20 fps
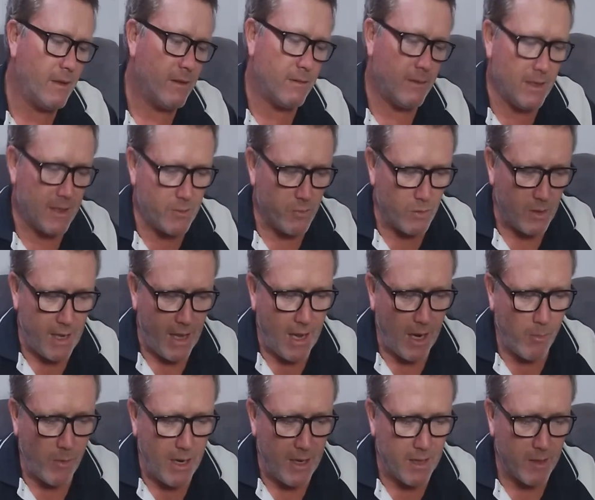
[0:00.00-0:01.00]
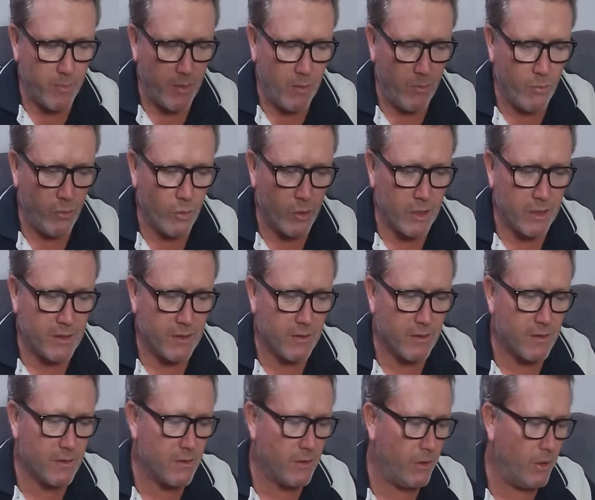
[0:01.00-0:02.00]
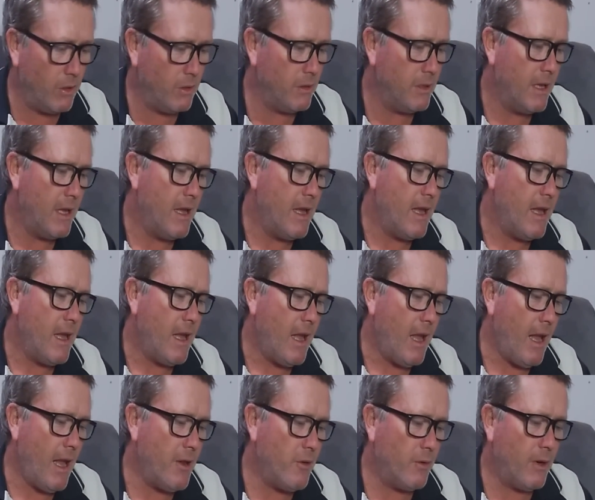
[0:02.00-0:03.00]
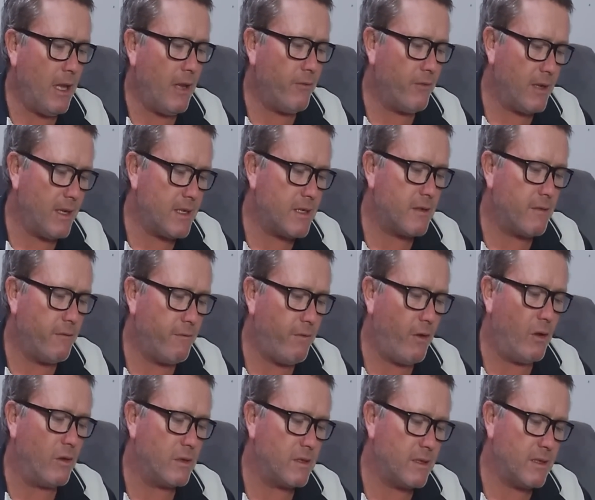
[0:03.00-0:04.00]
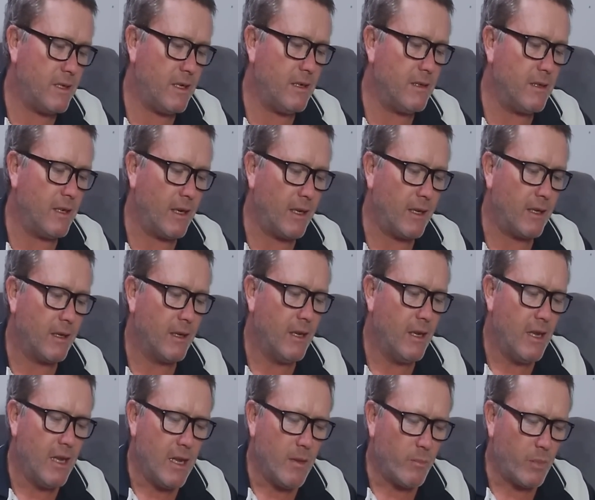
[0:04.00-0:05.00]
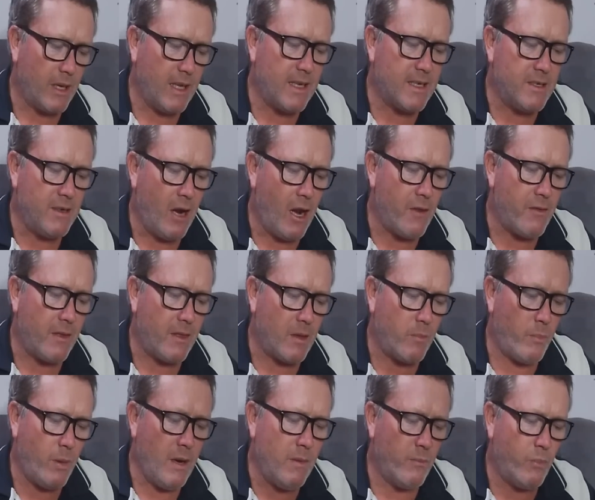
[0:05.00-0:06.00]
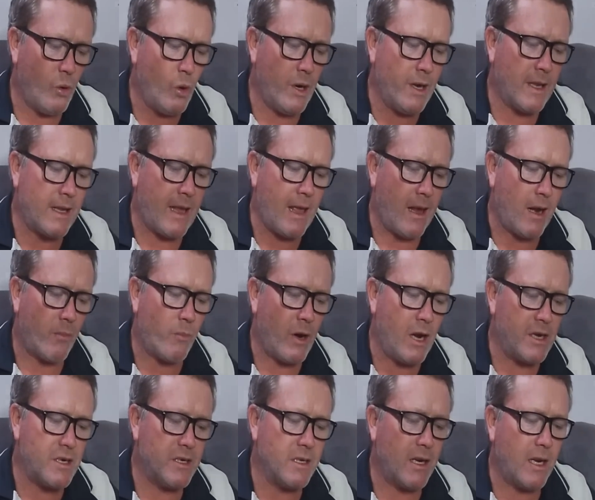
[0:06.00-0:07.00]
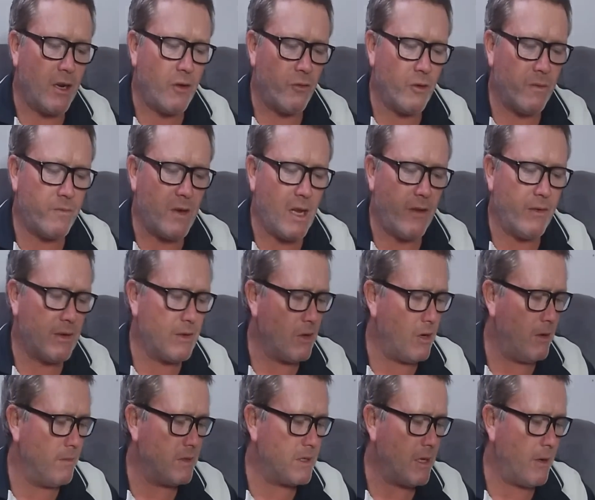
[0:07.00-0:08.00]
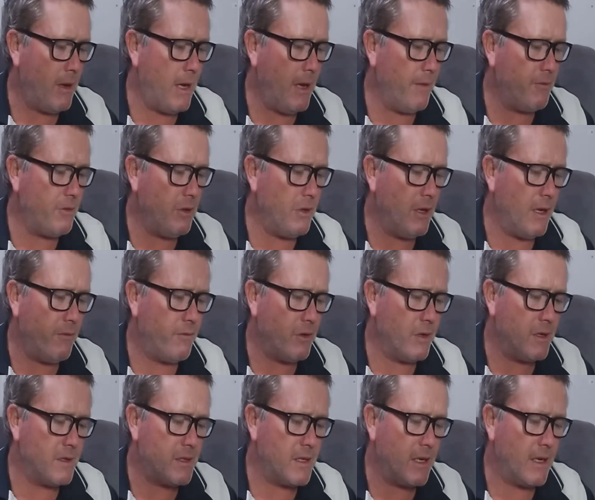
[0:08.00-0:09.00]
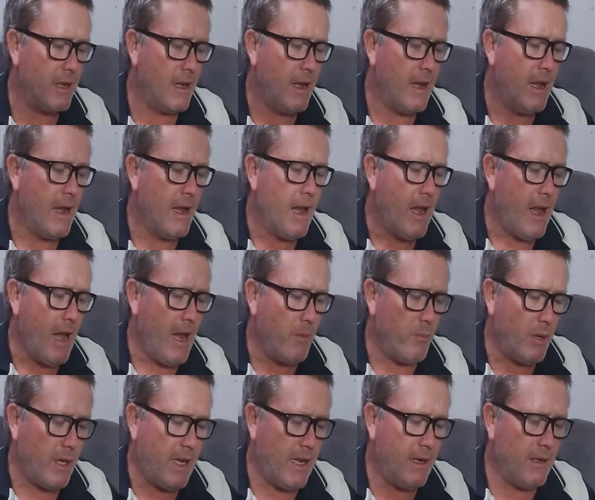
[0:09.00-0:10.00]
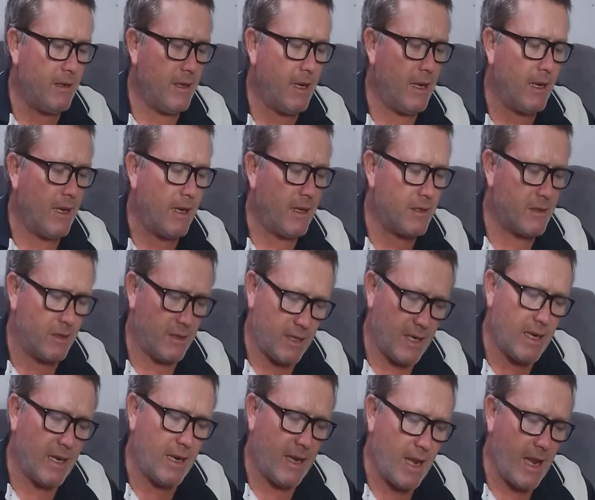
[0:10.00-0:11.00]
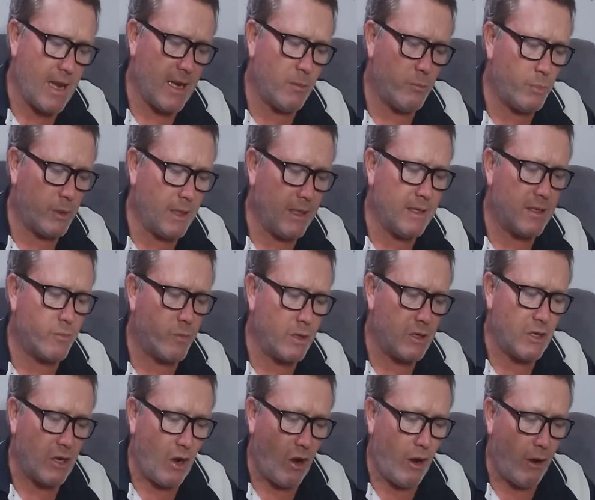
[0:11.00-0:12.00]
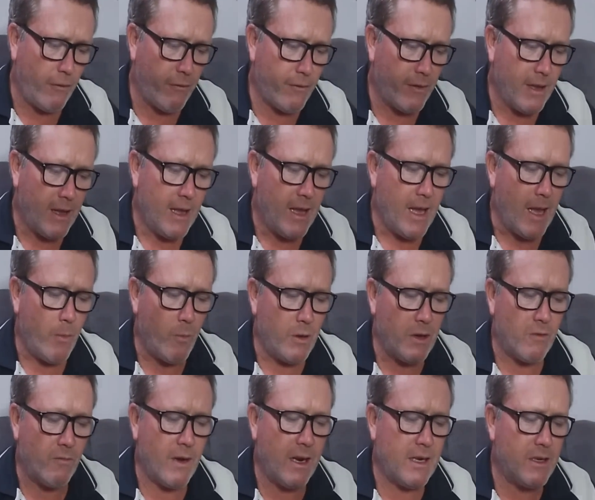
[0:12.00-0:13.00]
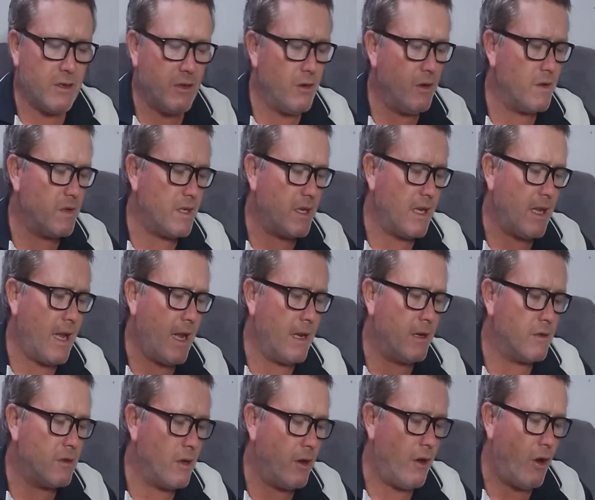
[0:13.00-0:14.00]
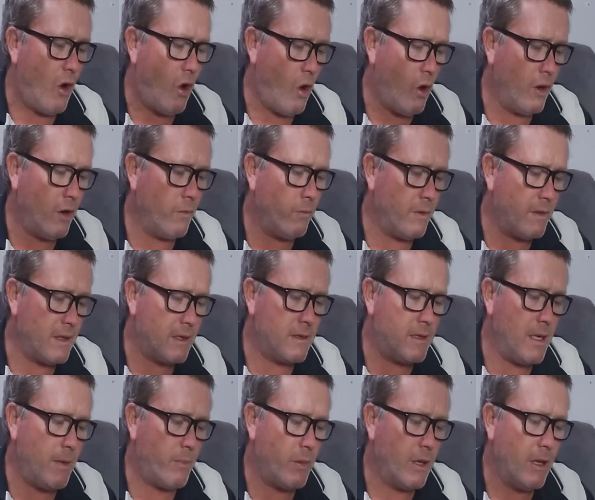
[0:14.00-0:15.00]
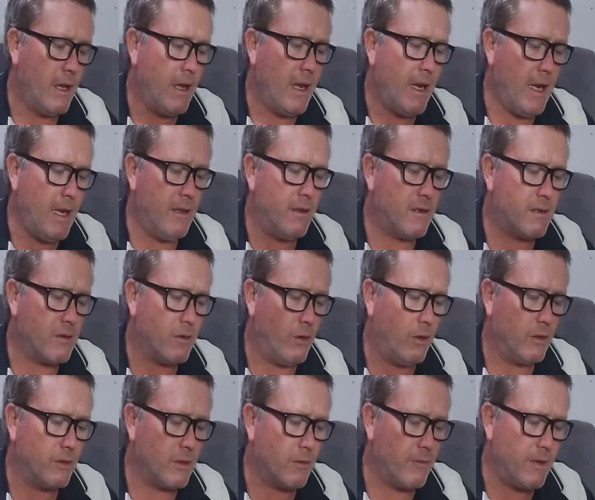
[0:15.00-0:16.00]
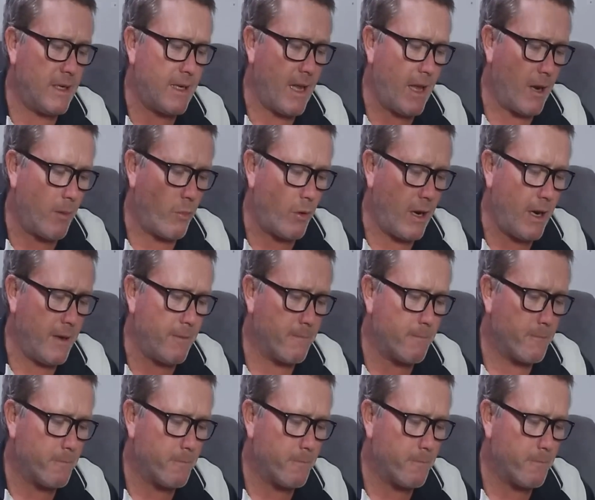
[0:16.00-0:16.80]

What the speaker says: This will calibrate the pin pointer to the soil and you'll have less false signaling. Please note that the pin pointer calibration can drift over time, so after you have used it and begin to dig again, please switch it off, and when you're ready to use it again, turn it on with the tip in the soil to recalibrate.